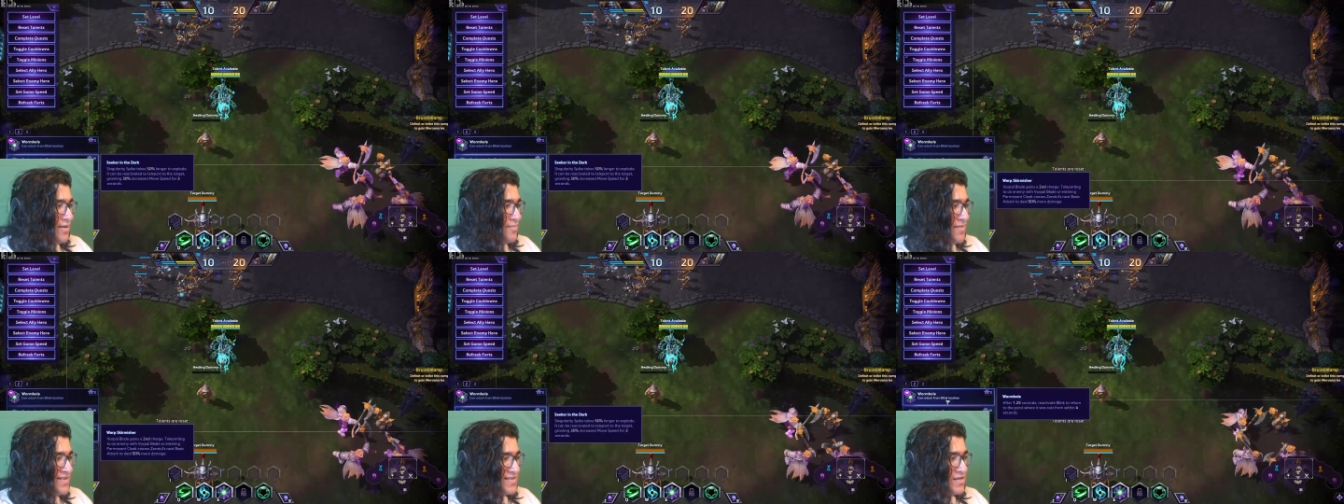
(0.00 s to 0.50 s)

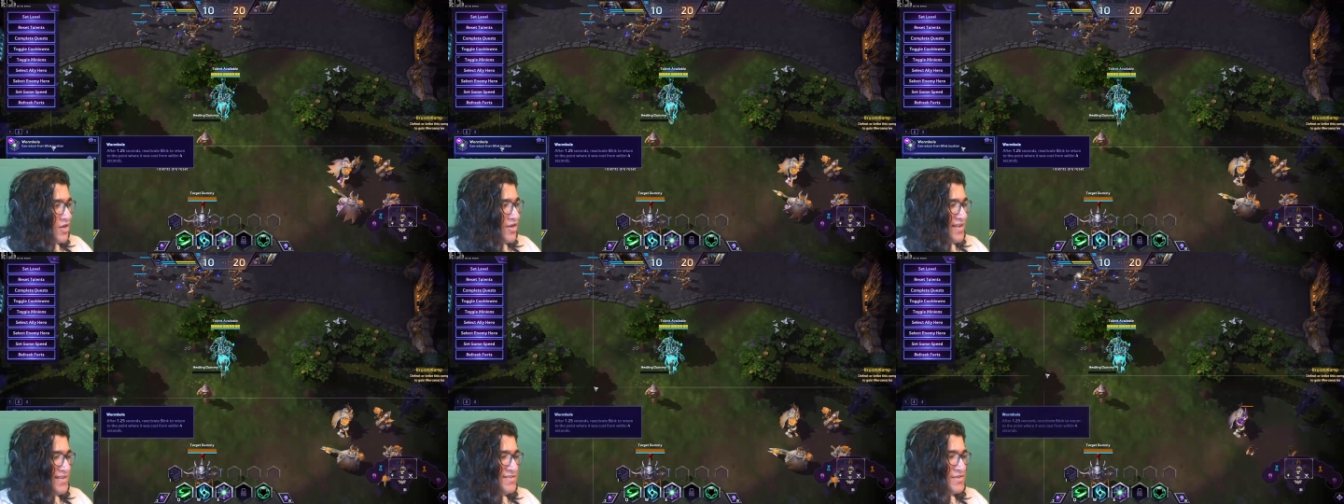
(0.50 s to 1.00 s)
makes it a
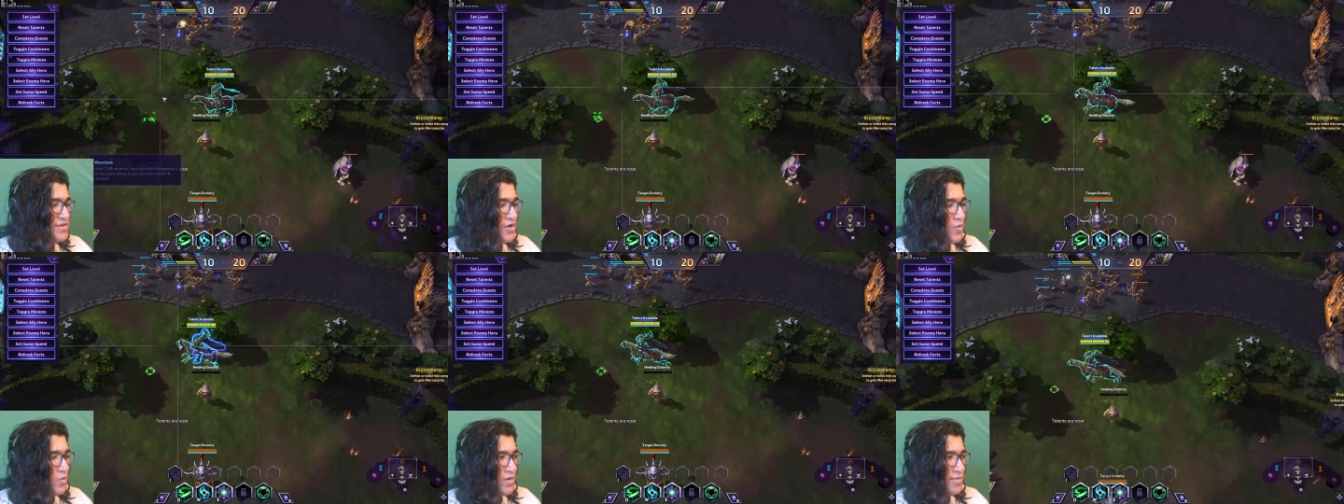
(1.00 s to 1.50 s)
lot easier to
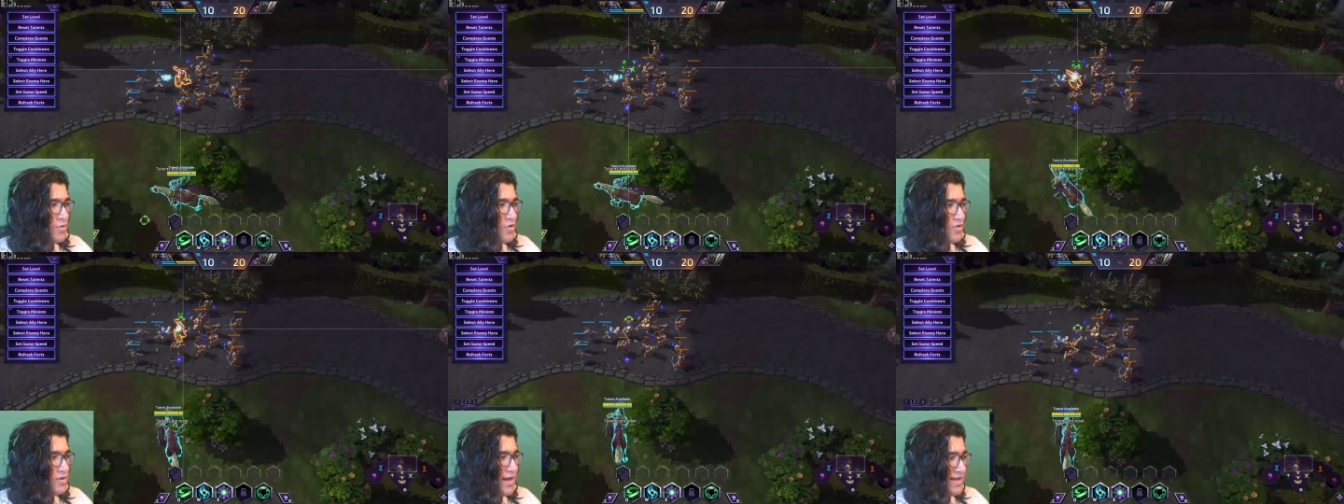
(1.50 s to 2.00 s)
go
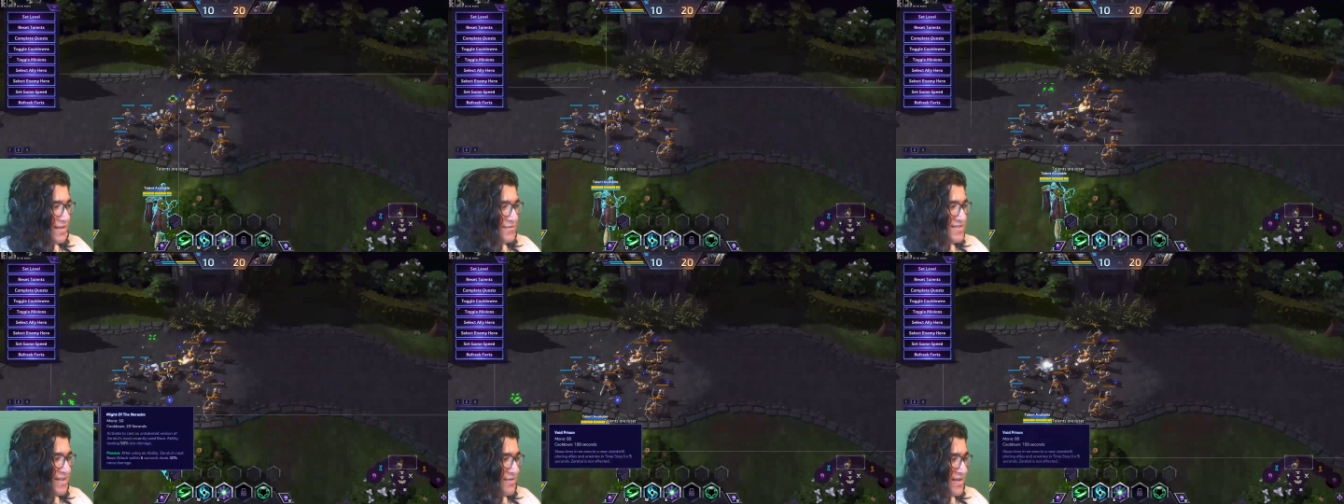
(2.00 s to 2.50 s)
Wormhole at level
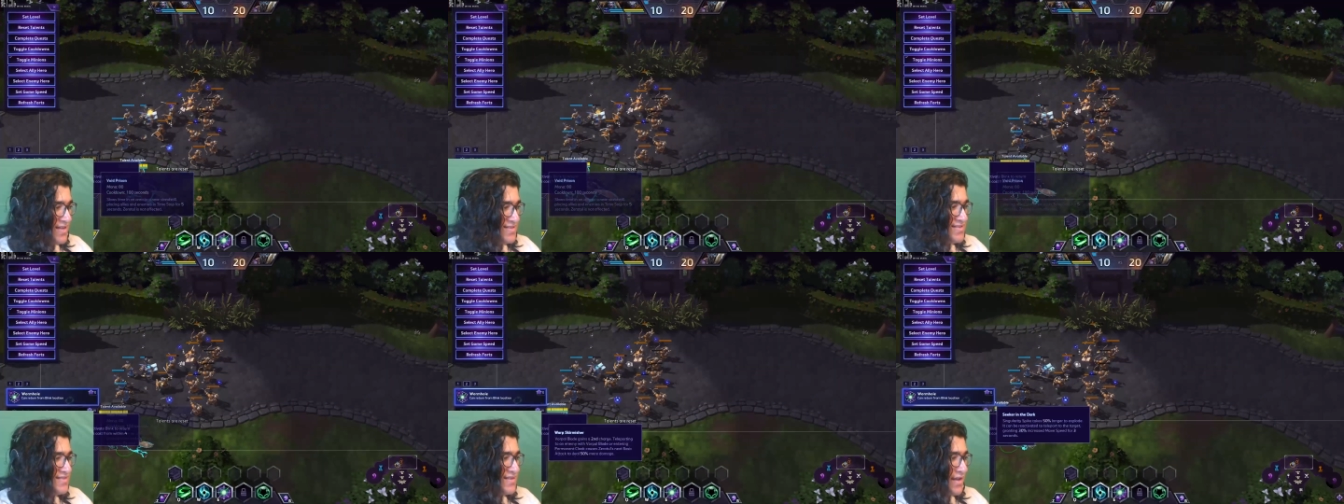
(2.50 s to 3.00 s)
7
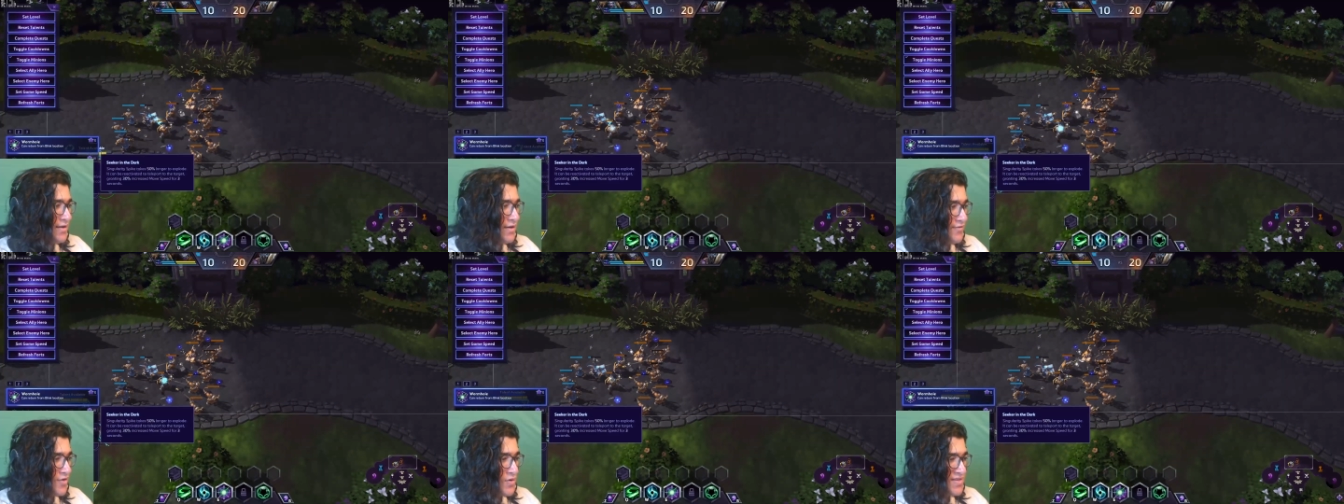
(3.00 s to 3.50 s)
instead
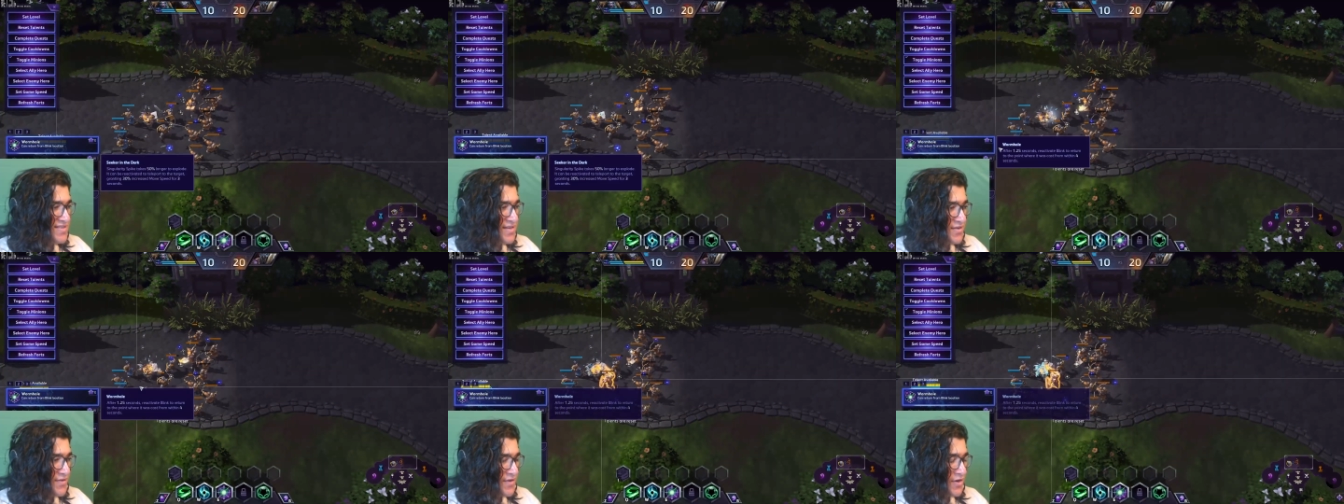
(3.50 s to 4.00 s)
of going
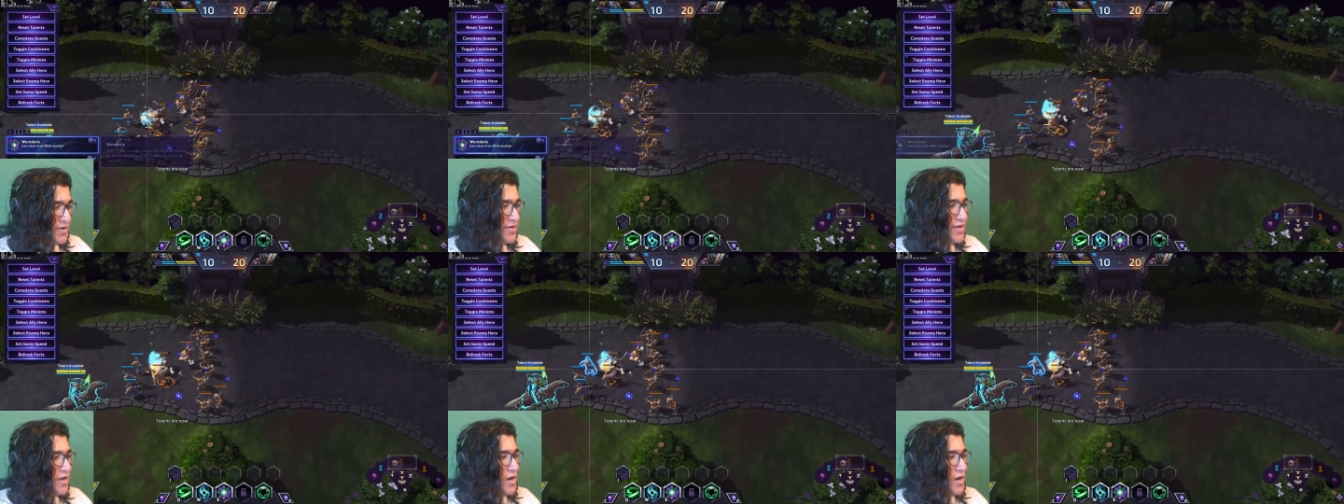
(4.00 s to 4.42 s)
Seeker in the Dark.